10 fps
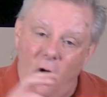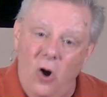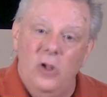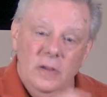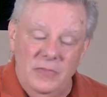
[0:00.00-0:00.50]

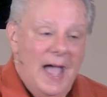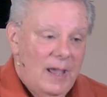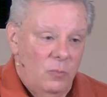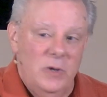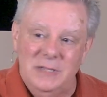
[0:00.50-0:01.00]
all of
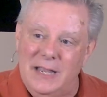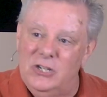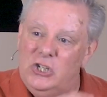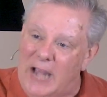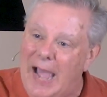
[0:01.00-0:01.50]
that was a
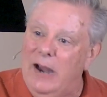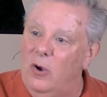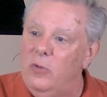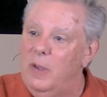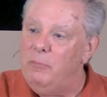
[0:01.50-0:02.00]

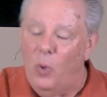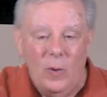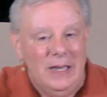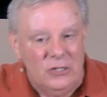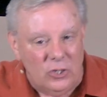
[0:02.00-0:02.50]
shadow that
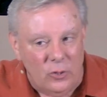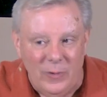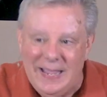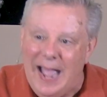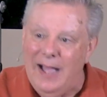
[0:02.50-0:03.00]
pointed to the
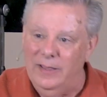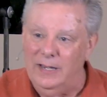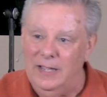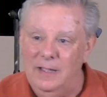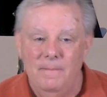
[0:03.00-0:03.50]

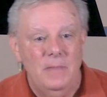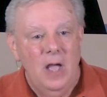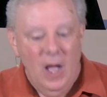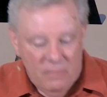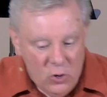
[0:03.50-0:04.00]
reality
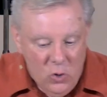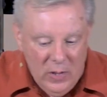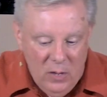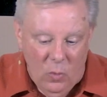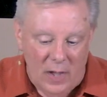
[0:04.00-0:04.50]
of who
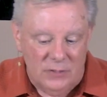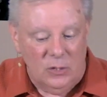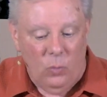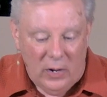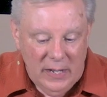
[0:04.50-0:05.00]
he was
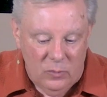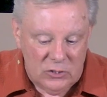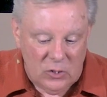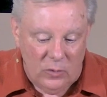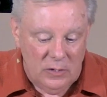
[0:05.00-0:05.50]
and what he
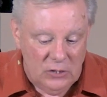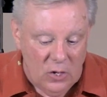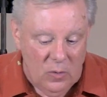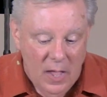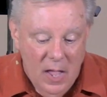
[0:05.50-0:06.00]
was going to
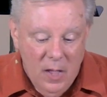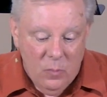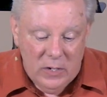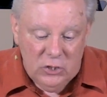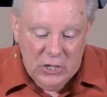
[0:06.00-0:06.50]
do.
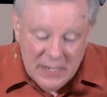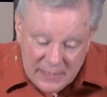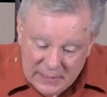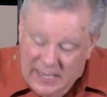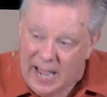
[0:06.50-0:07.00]
When
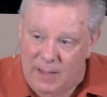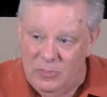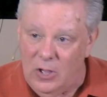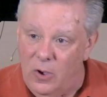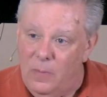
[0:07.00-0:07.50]
Jesus
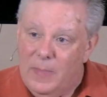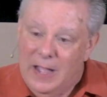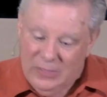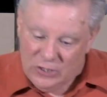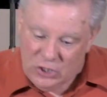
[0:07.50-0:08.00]
came, though,
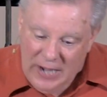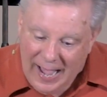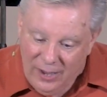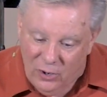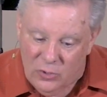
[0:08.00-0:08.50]
the
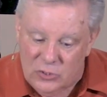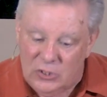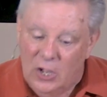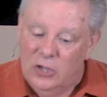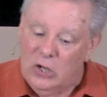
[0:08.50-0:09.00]

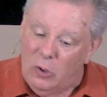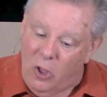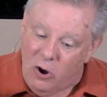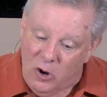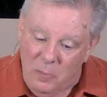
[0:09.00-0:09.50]
shadows no
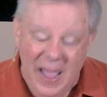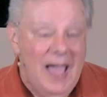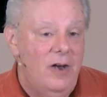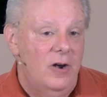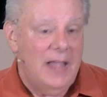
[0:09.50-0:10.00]
longer
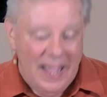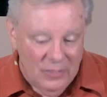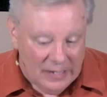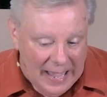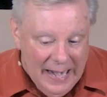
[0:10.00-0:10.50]
mattered, and
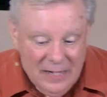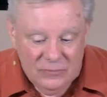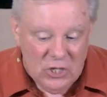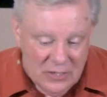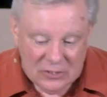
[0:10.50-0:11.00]
the light
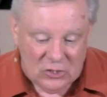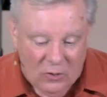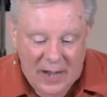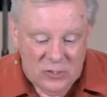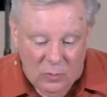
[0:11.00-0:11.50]
of Jesus
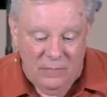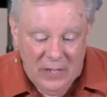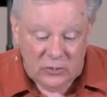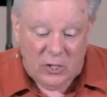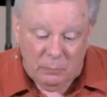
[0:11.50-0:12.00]
Christ
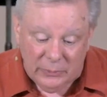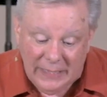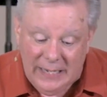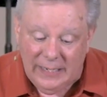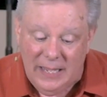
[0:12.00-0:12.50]
revealed
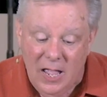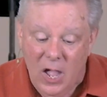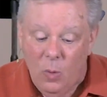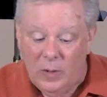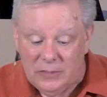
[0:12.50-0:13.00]
completely
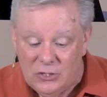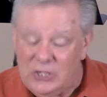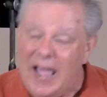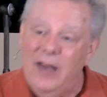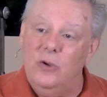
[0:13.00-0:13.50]
what the
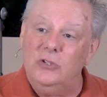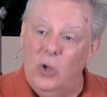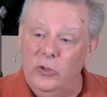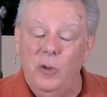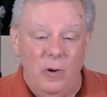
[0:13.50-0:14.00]
shadows
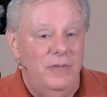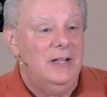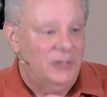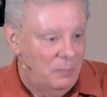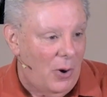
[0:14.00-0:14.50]
only
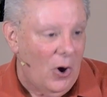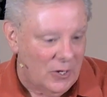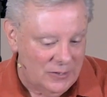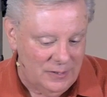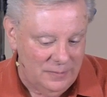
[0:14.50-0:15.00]
revealed in
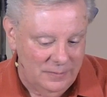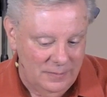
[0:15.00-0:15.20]
part.